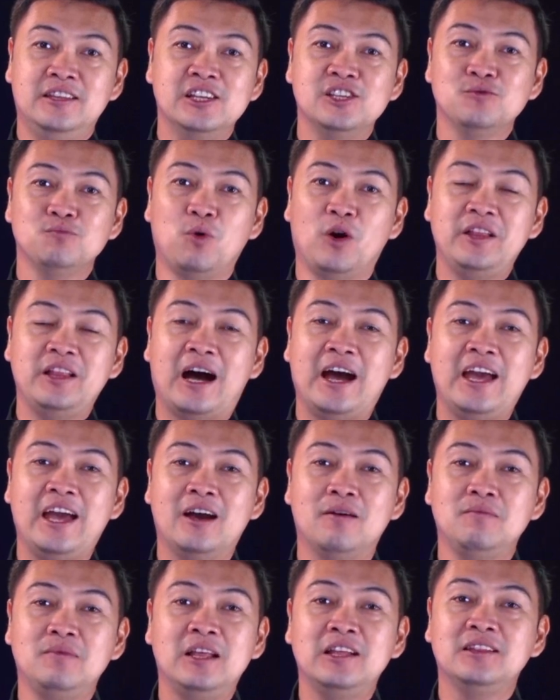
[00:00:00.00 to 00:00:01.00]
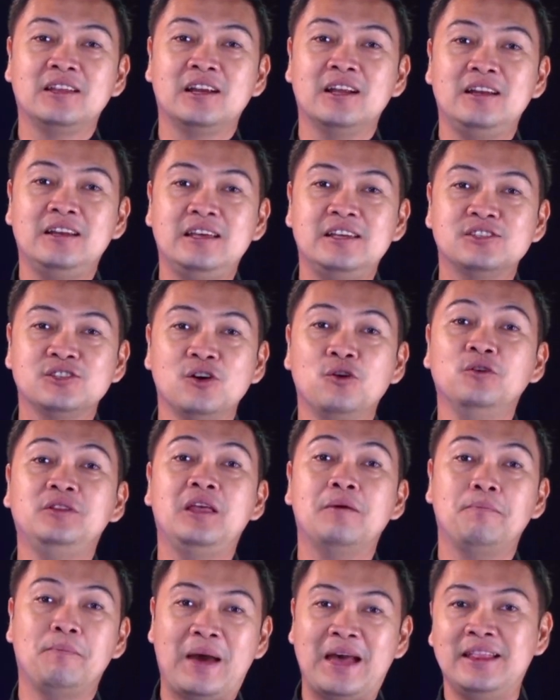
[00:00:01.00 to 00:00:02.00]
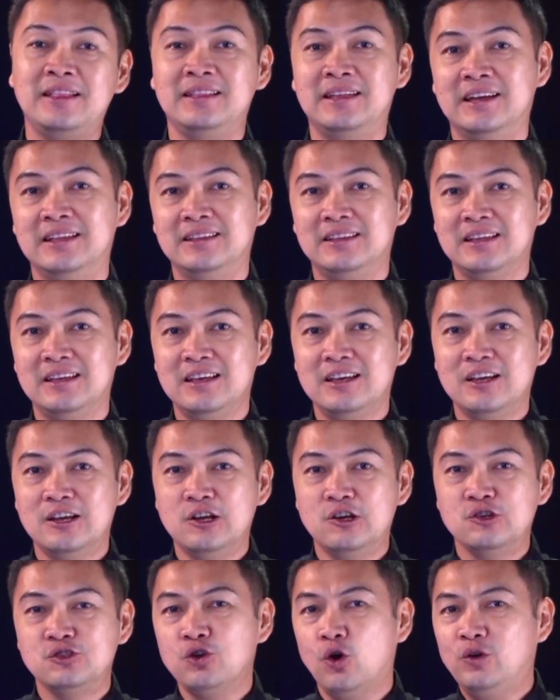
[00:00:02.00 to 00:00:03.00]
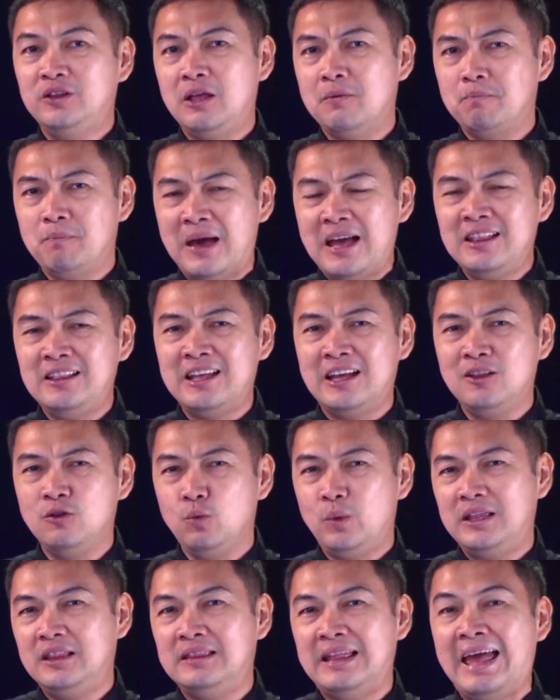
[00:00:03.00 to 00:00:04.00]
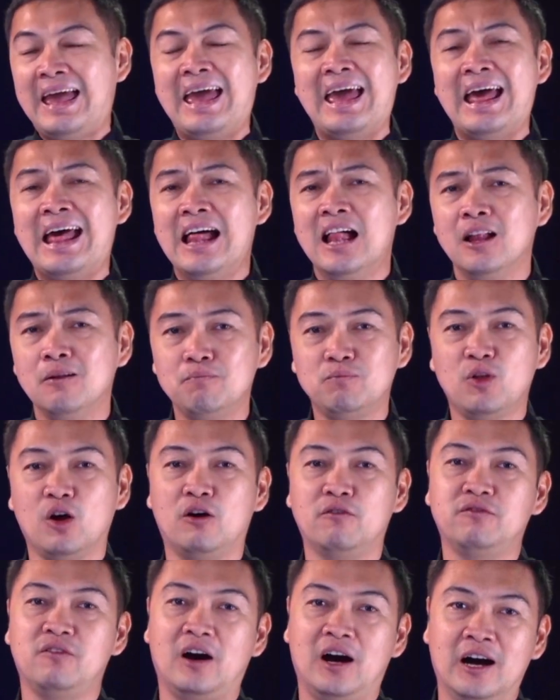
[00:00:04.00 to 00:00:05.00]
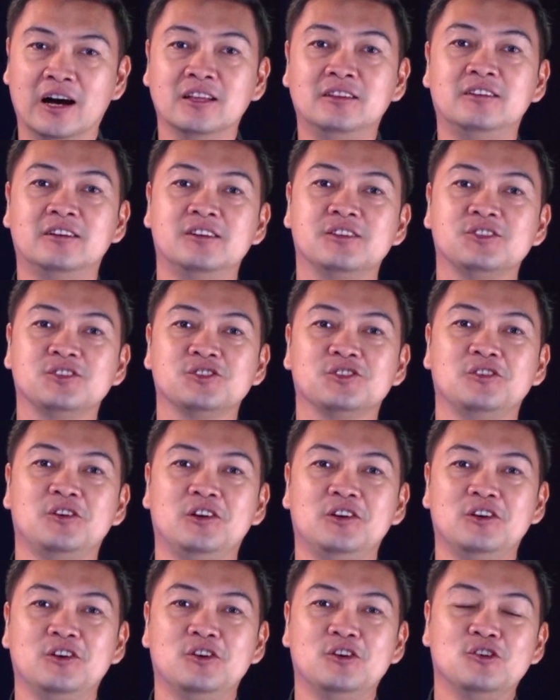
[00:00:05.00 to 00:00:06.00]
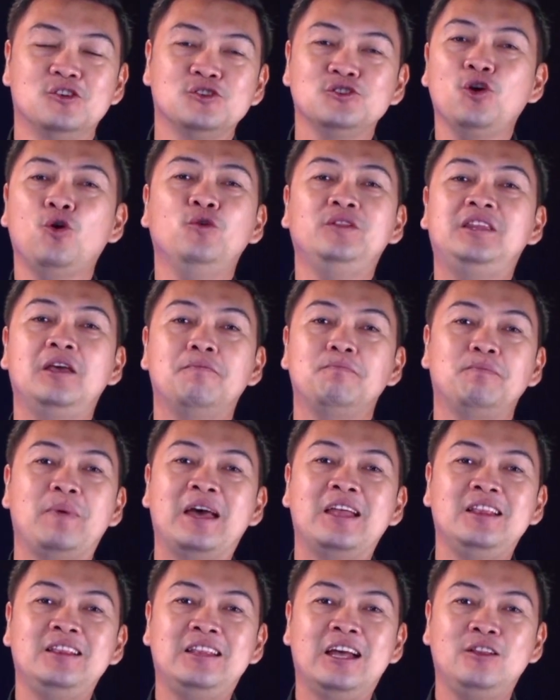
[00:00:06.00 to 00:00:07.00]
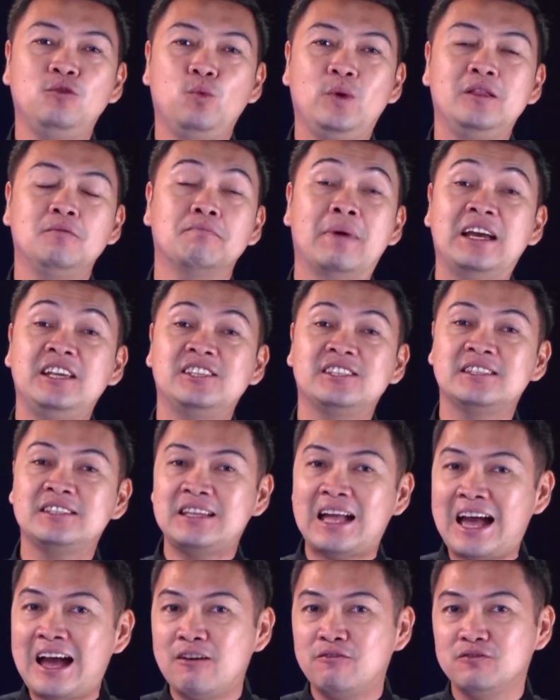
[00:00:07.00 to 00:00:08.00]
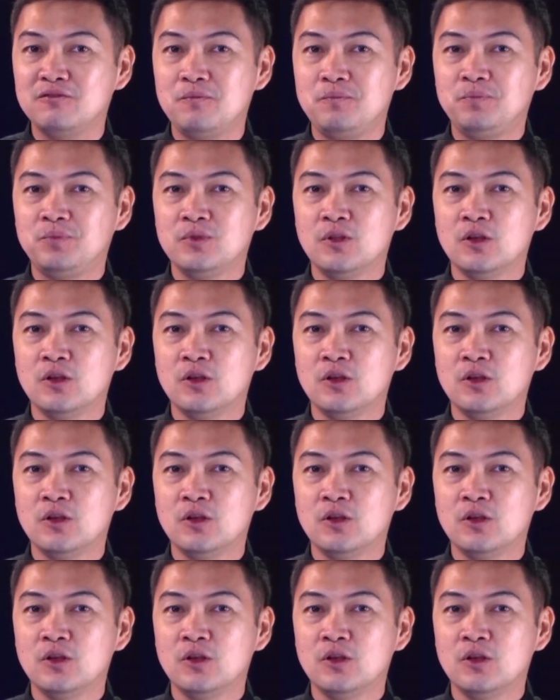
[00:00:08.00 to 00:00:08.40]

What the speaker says: At this point, I am literally so dependent with the help of others, so dependent with my staff,